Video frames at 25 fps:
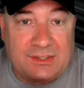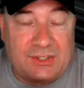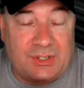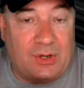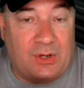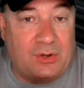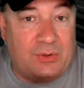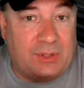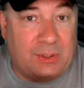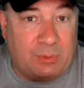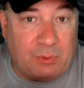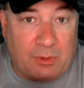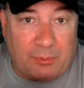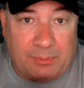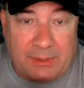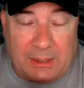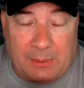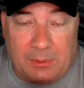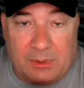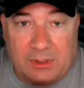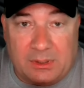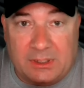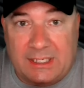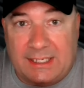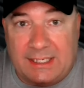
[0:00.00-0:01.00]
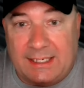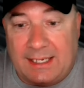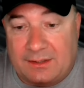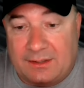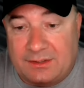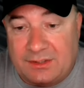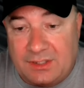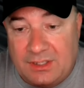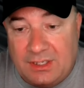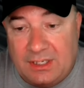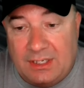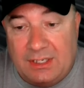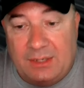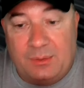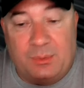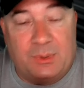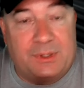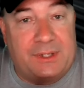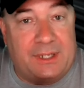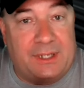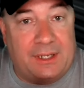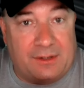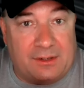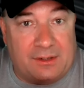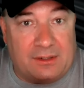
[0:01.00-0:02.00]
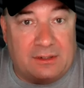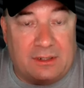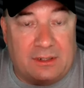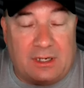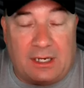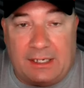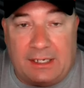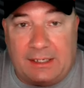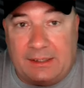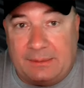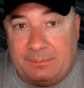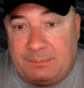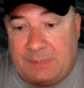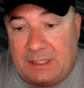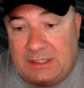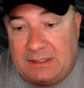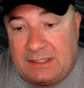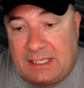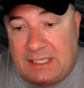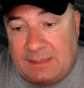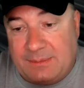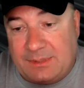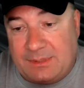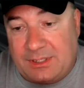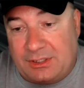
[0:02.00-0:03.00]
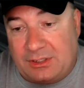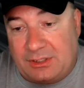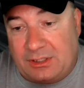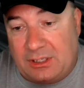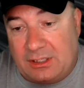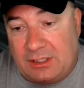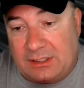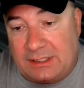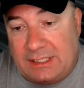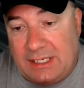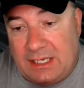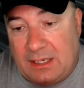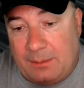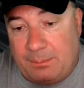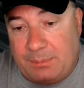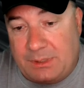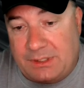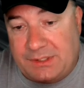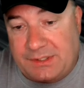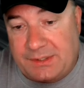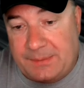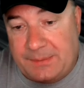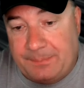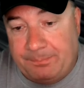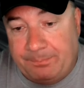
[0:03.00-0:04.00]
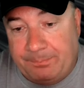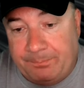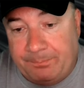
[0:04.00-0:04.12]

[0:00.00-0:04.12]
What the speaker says: so he won't be able to connect with the other big names that are on campus.